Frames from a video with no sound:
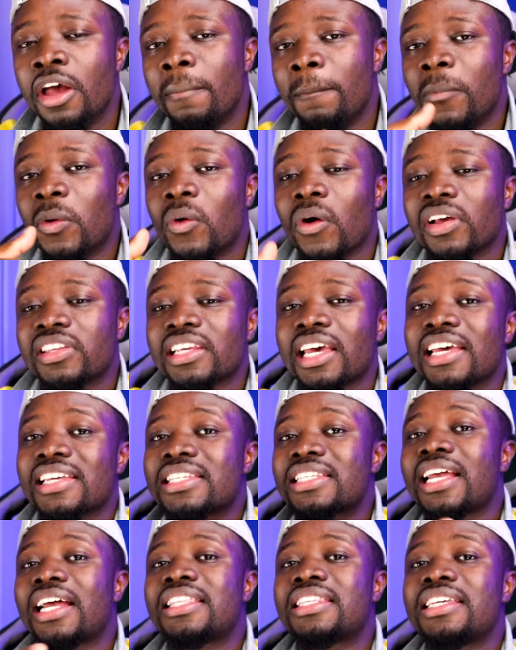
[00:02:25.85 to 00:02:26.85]
Because it
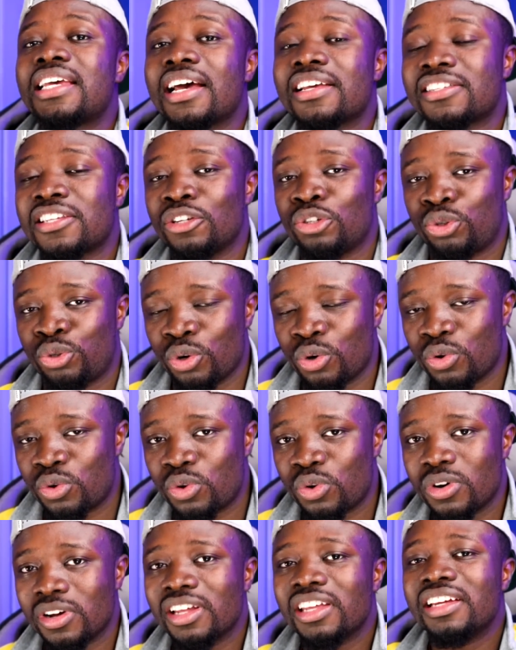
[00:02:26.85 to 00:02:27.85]
started as a
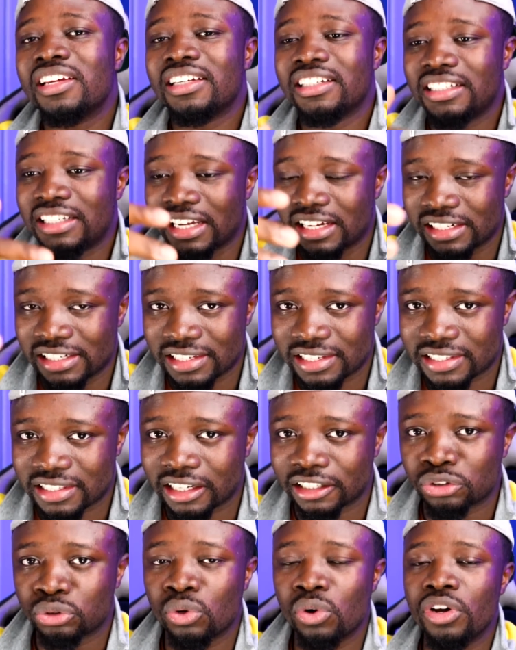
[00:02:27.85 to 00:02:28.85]
joke. Then it
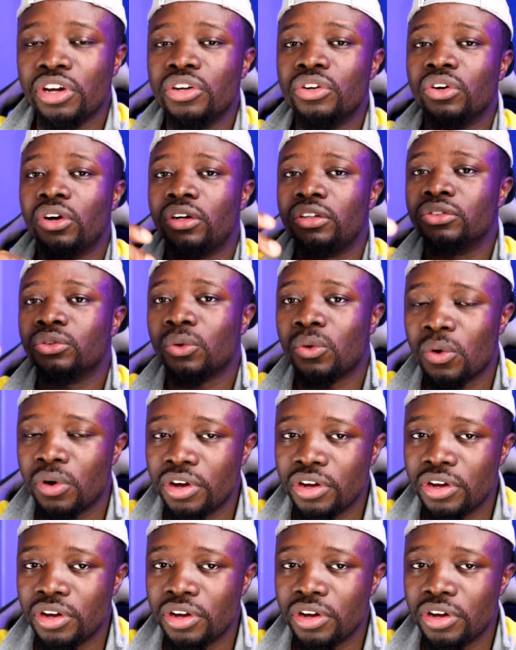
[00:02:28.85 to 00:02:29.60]
started going on.